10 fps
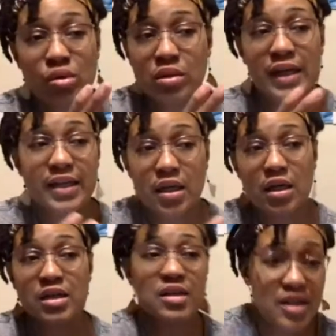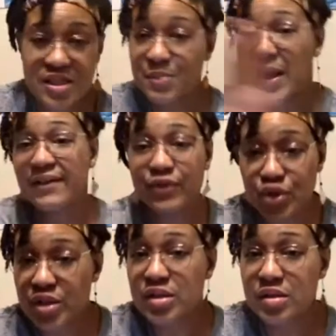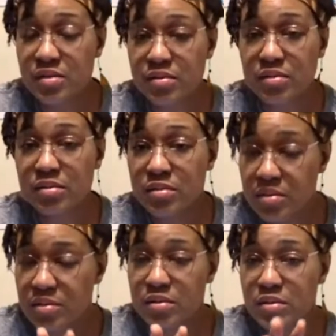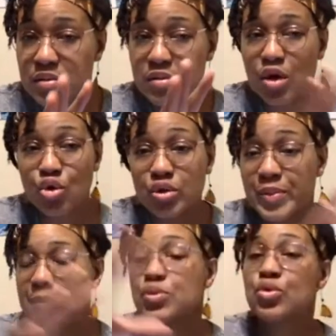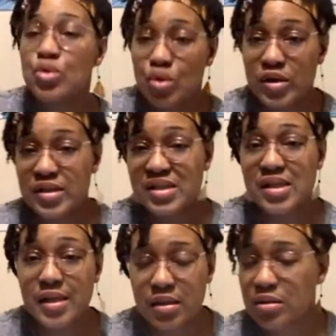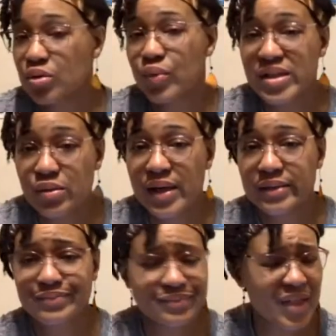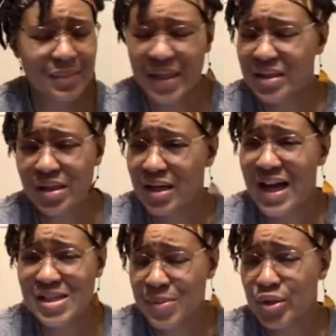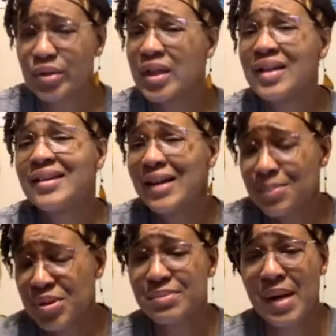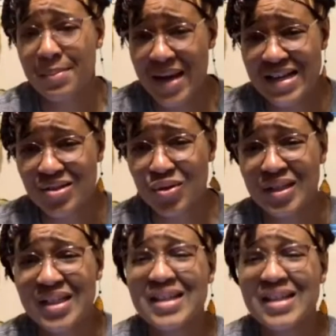like a spot for just older people or a sick or restaurant, I mean a hospital, I'm putting my mask on.